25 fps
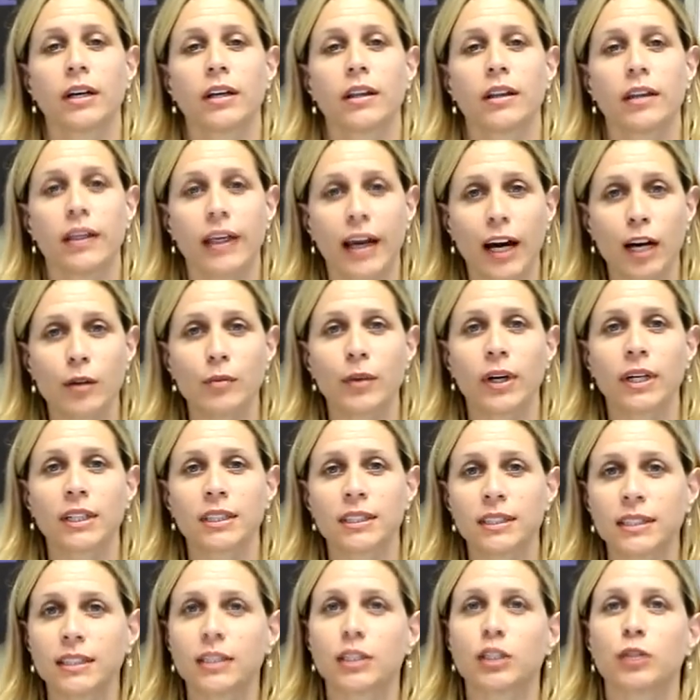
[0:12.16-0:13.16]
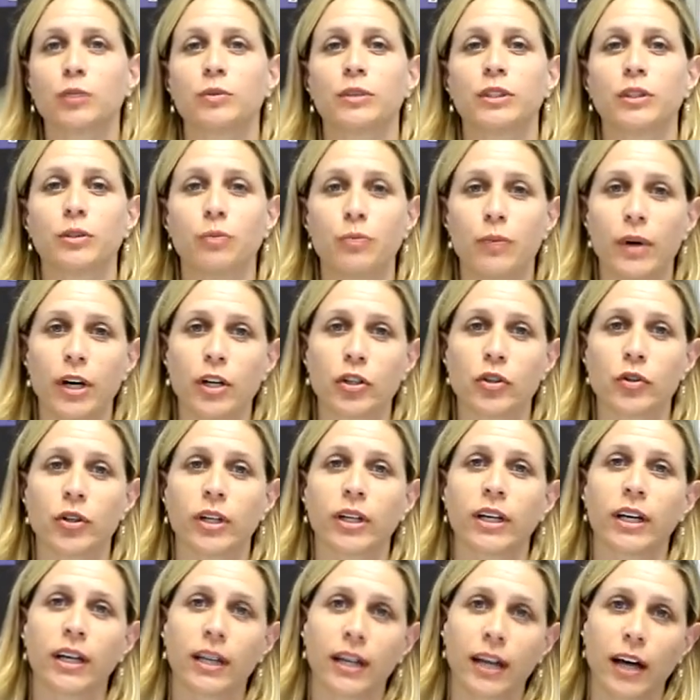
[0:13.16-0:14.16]
The Atmox system is
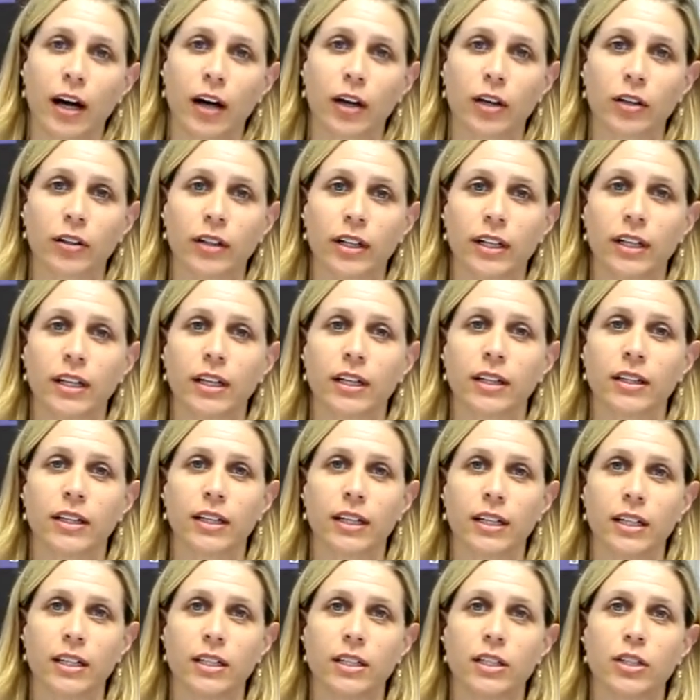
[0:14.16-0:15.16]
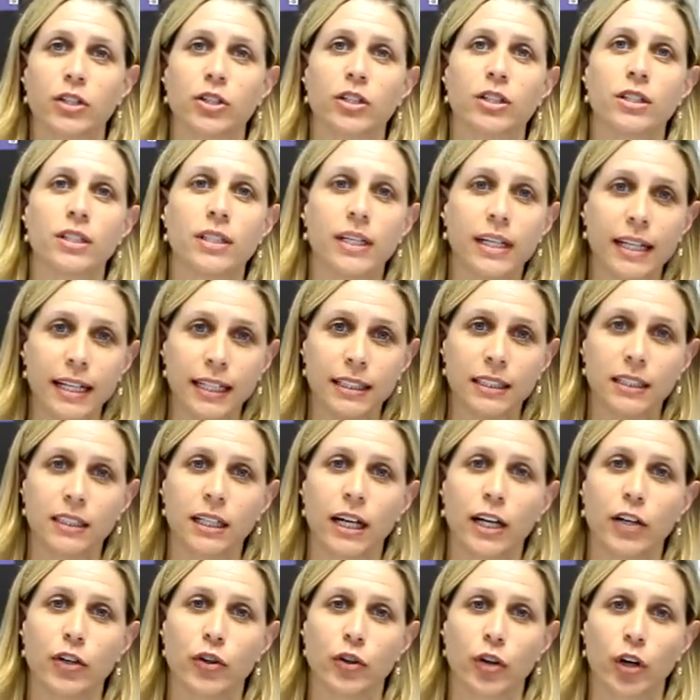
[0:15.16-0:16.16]
measuring and calculating the conditions
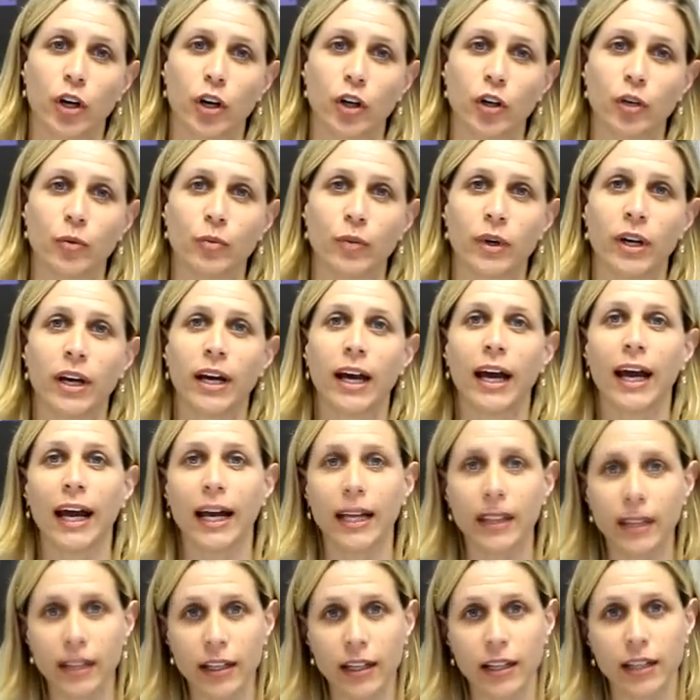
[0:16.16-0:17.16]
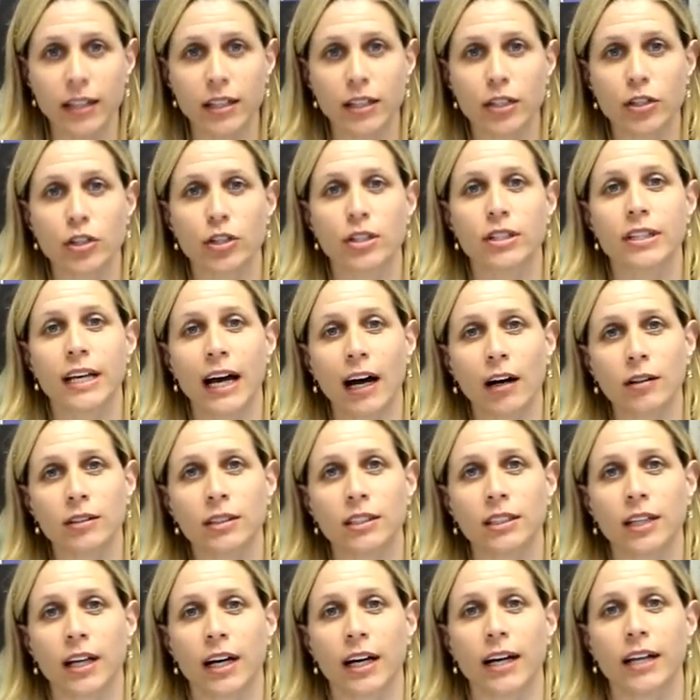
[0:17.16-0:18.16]
inside your home and the conditions
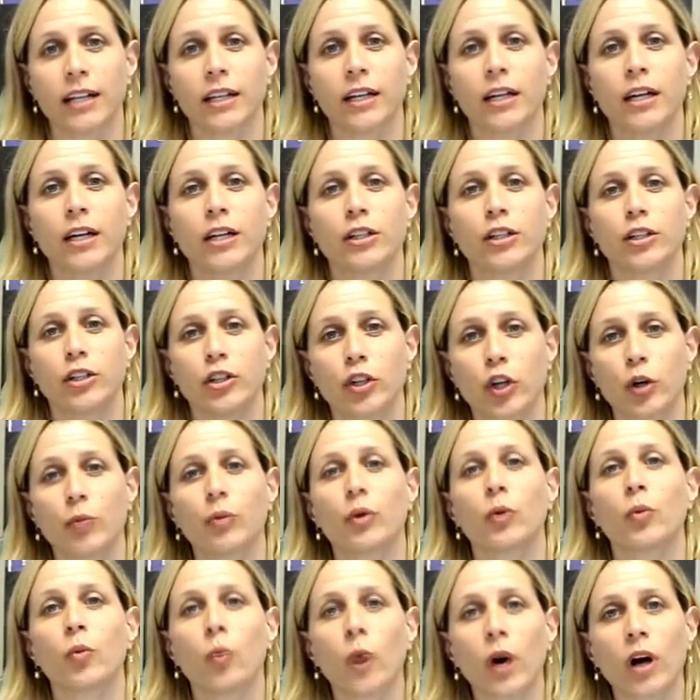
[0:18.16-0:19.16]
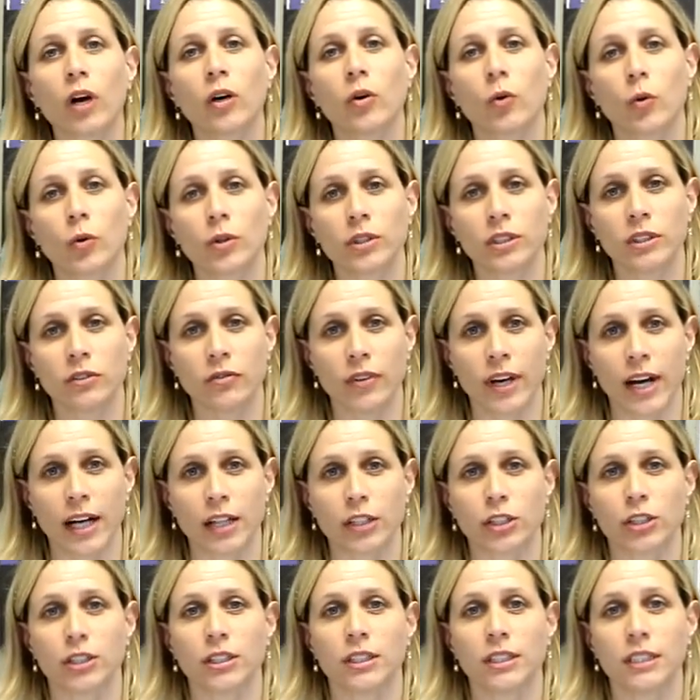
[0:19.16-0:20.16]
outside to determine what course of
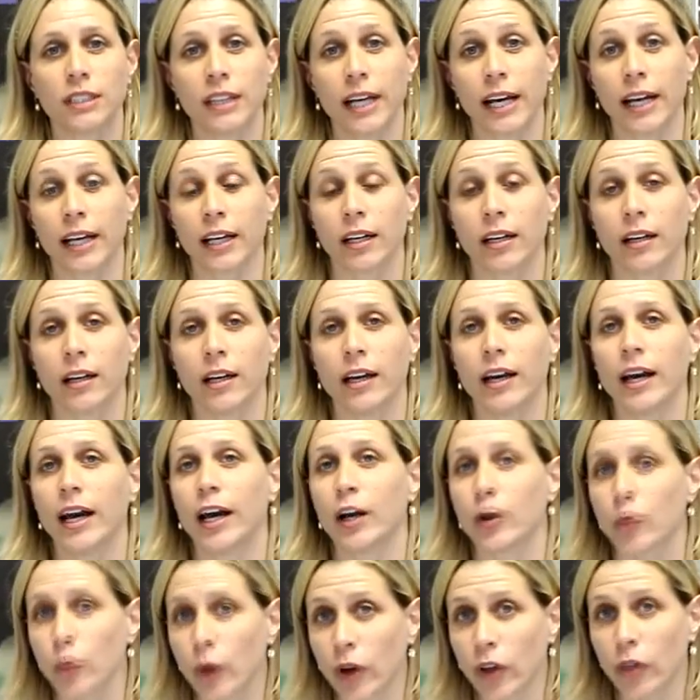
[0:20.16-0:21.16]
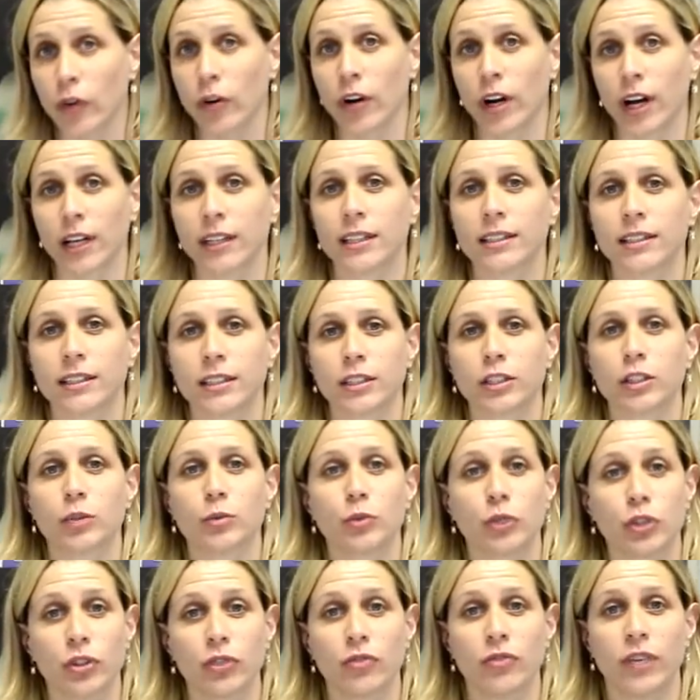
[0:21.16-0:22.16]
action to take and whether or not the
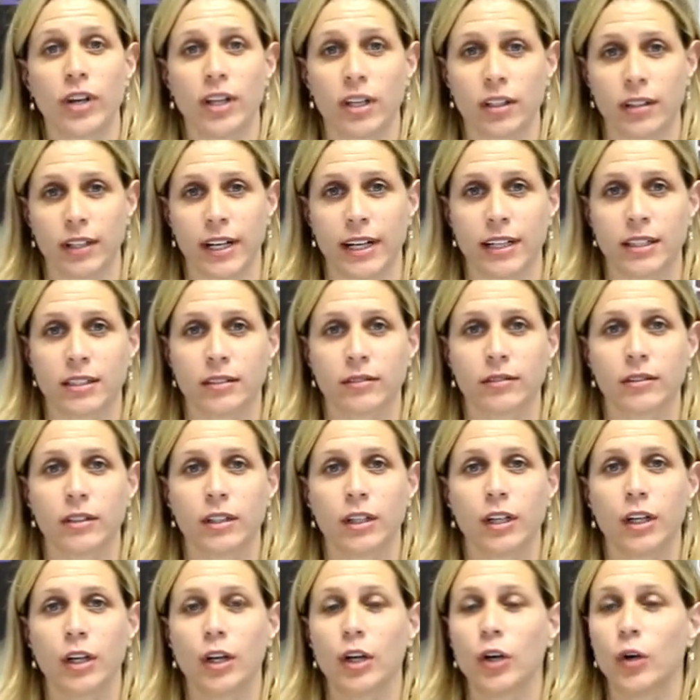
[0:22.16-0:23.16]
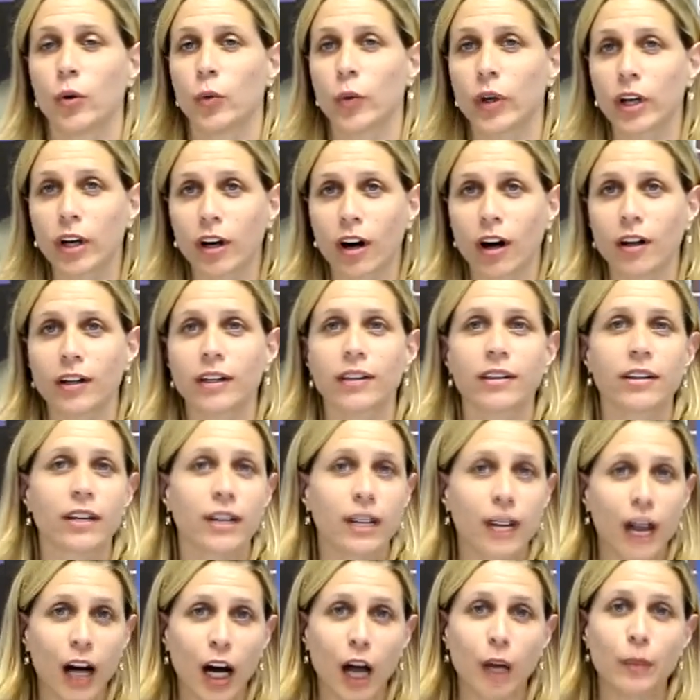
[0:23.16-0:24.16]
system should ventilate. We call it the
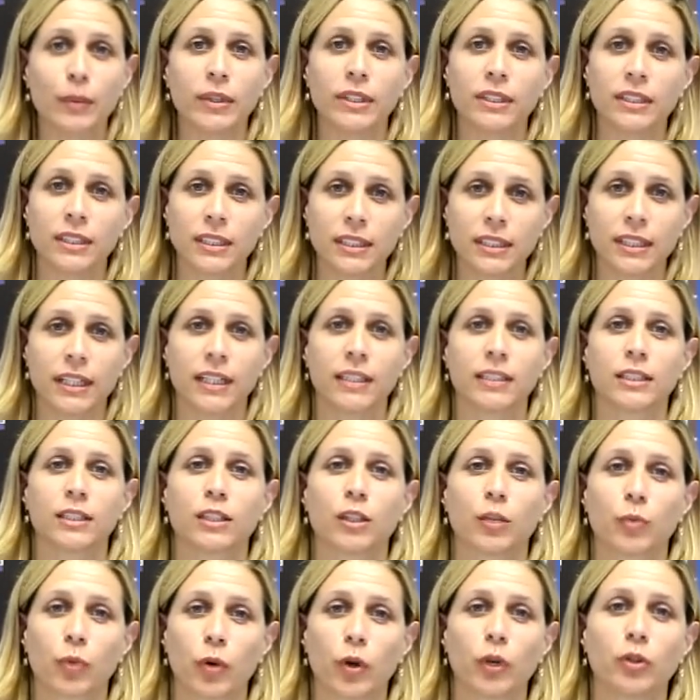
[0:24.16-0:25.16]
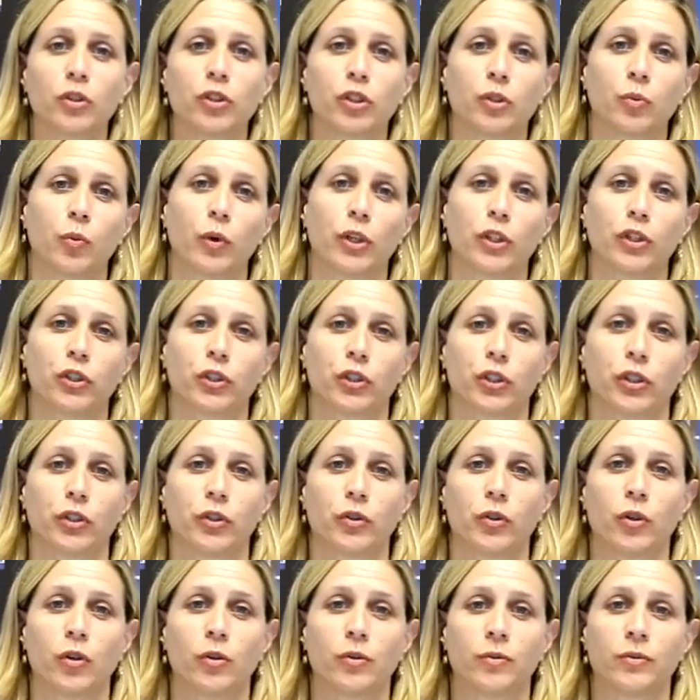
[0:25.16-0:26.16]
common sense approach to moisture
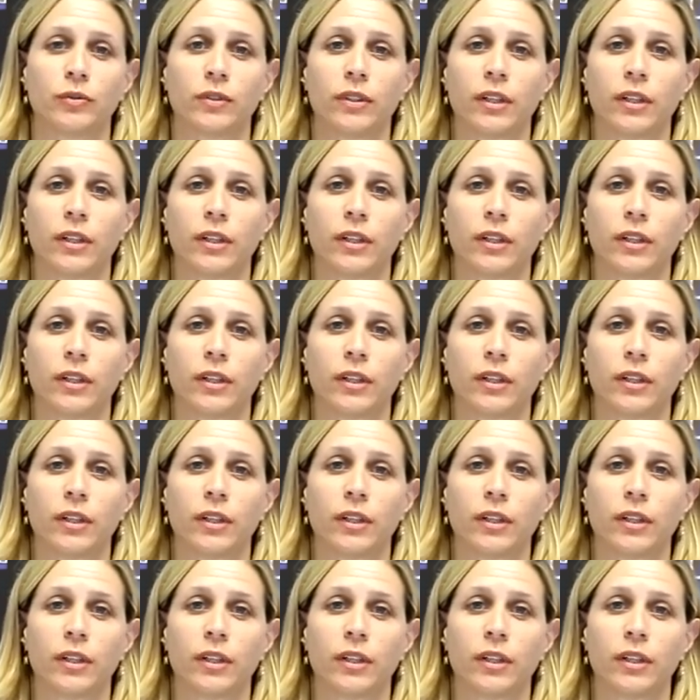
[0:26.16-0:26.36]
control.